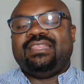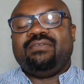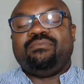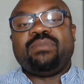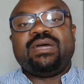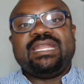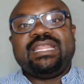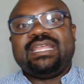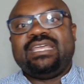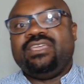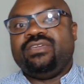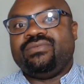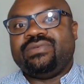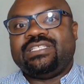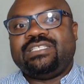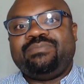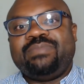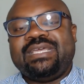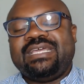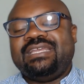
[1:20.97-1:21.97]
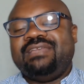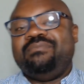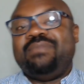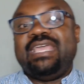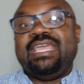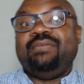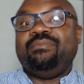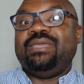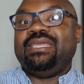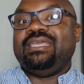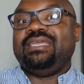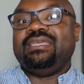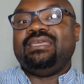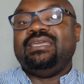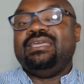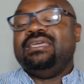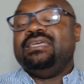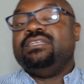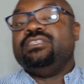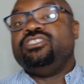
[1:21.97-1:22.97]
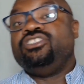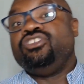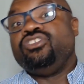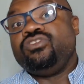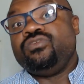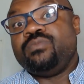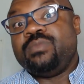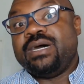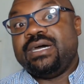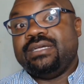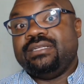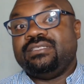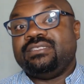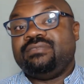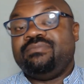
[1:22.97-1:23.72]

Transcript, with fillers: money that you would spend may be two months,